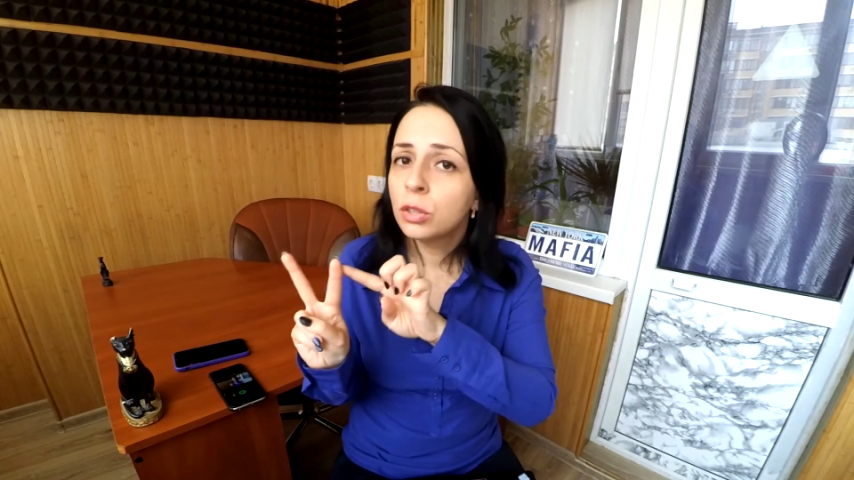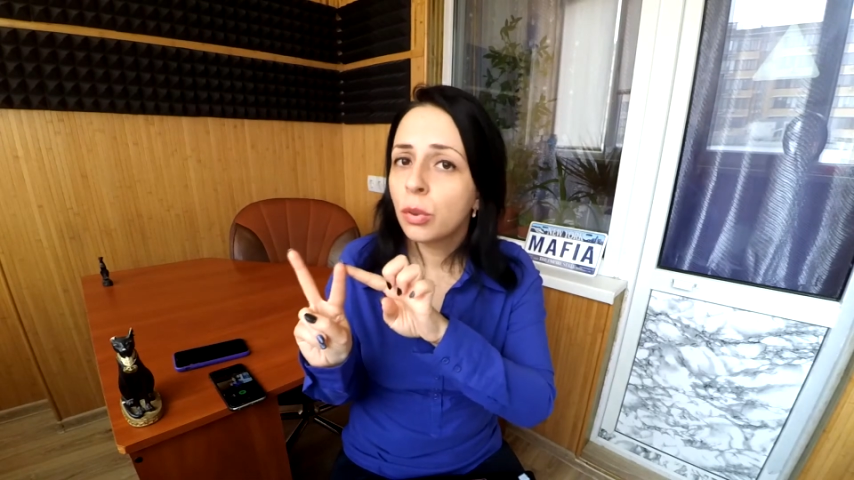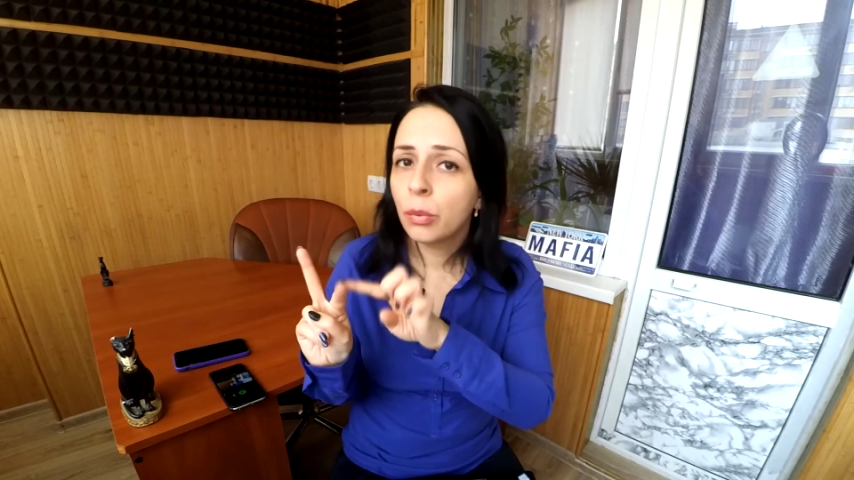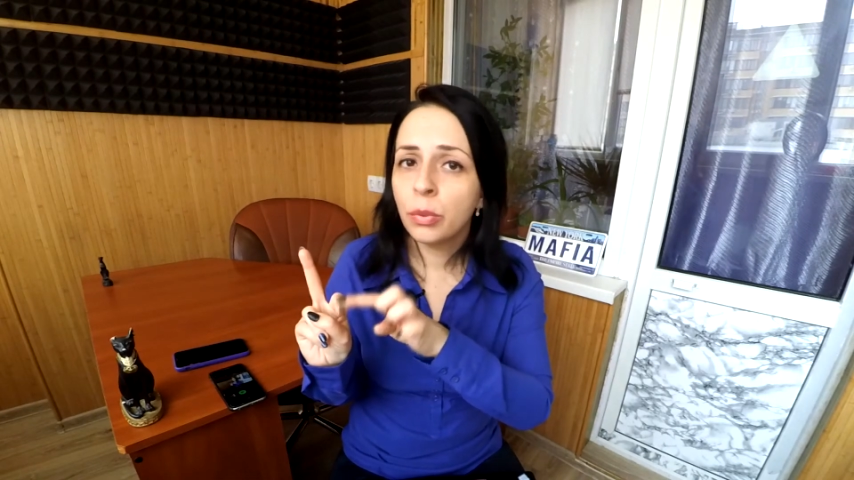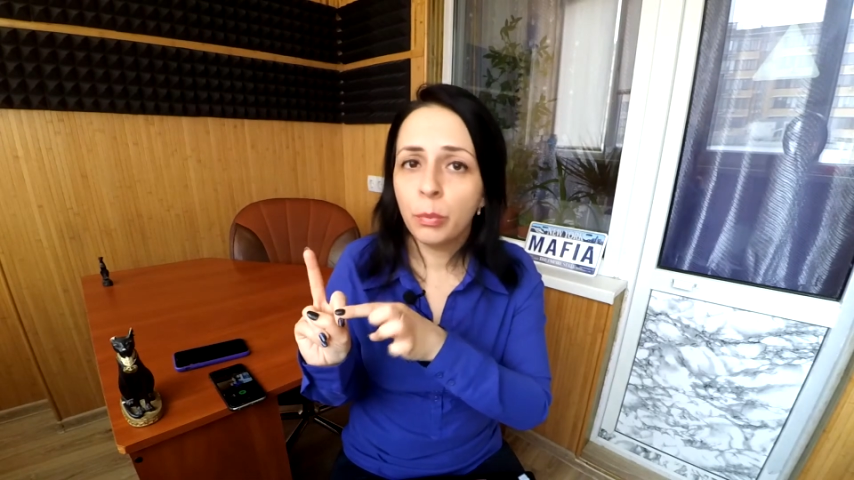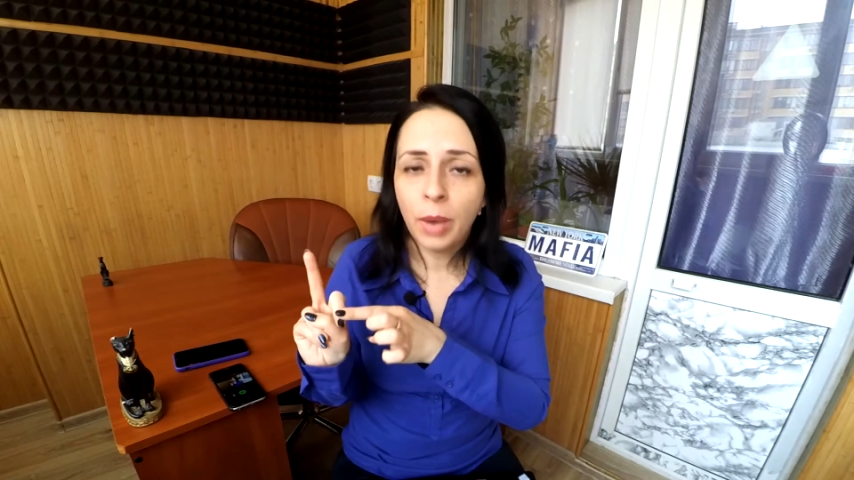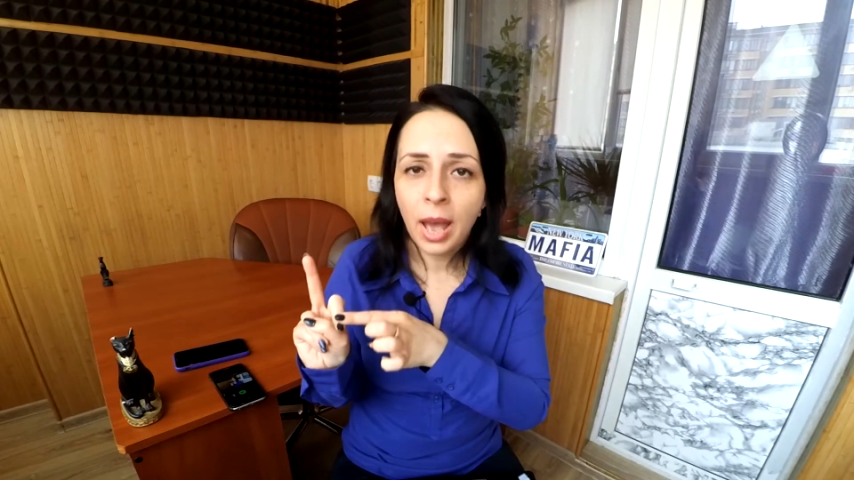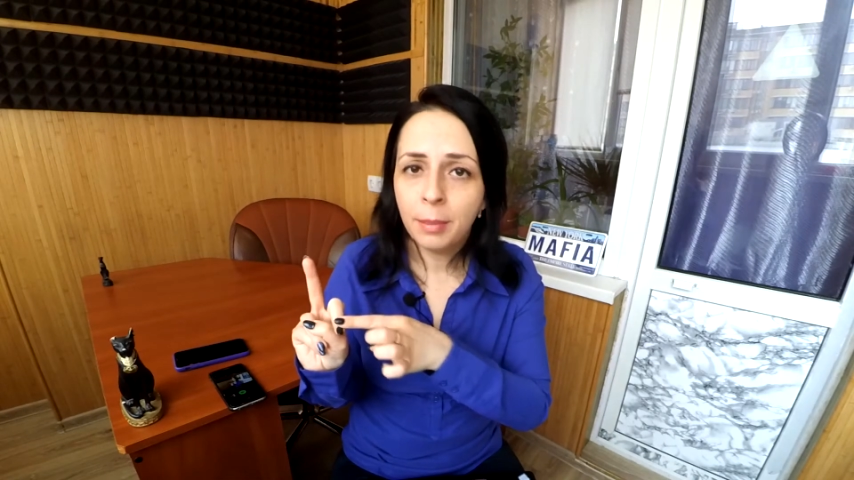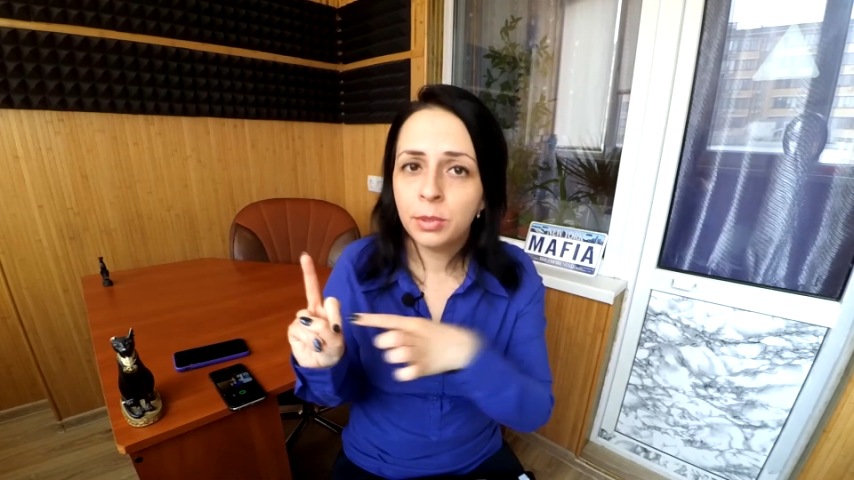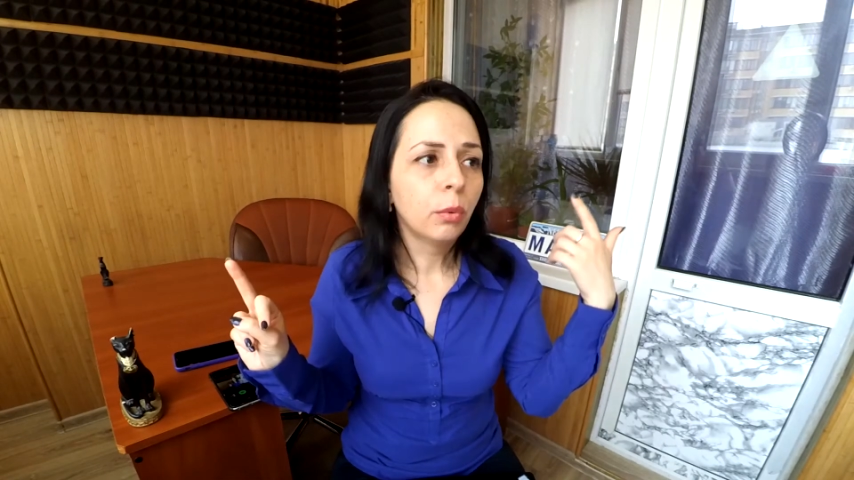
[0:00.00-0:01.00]
through the
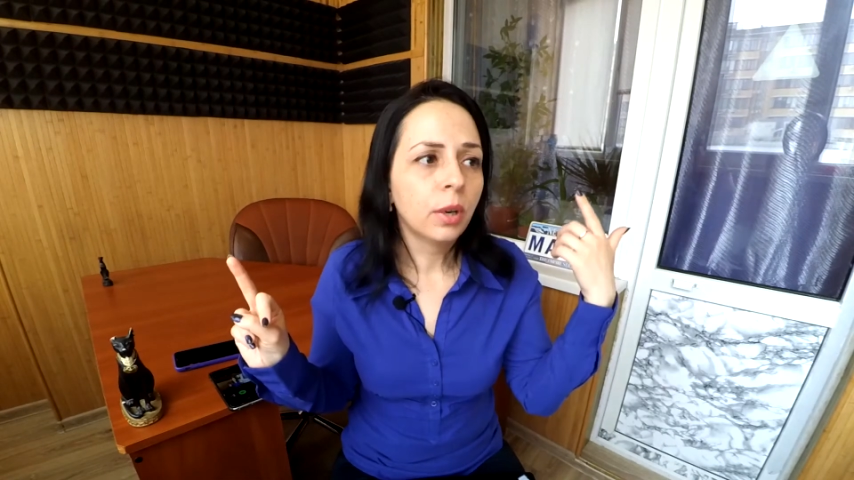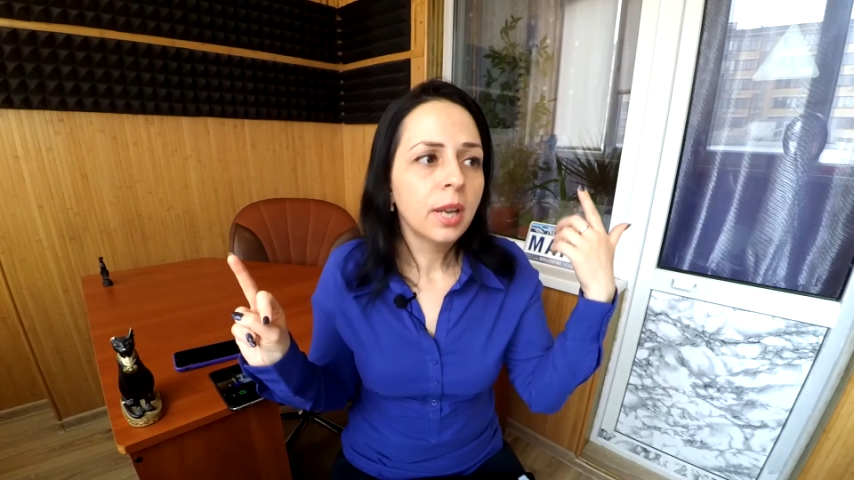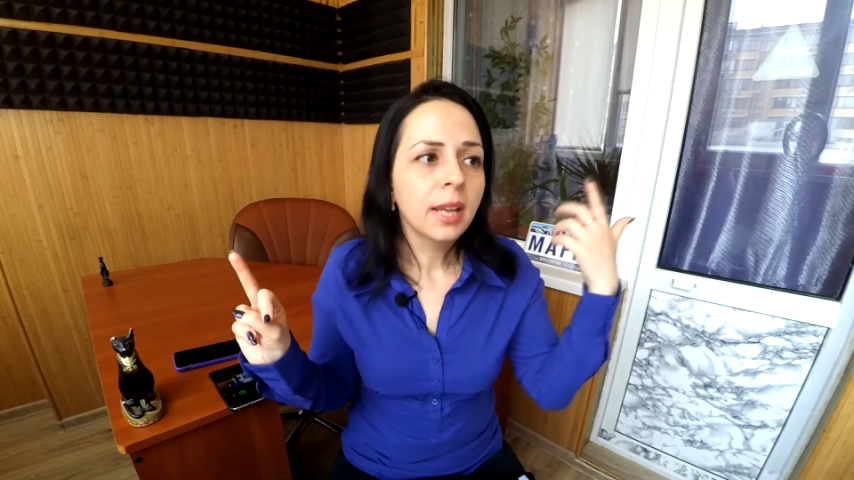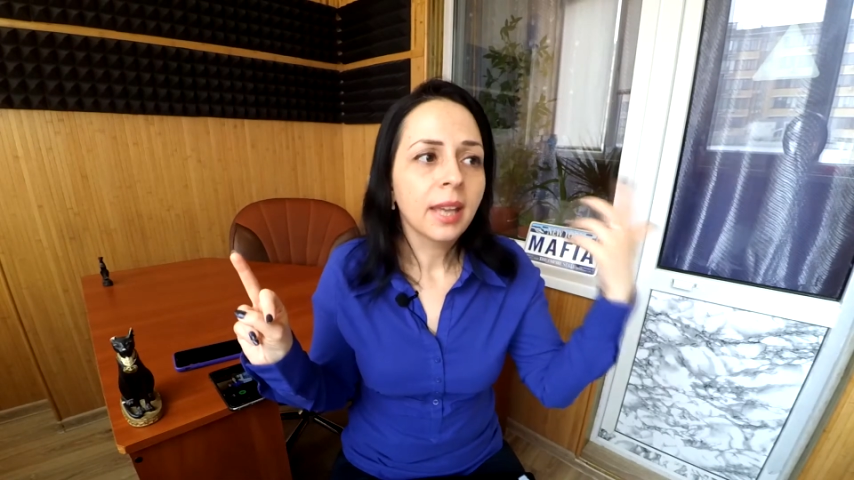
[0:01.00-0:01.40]
web for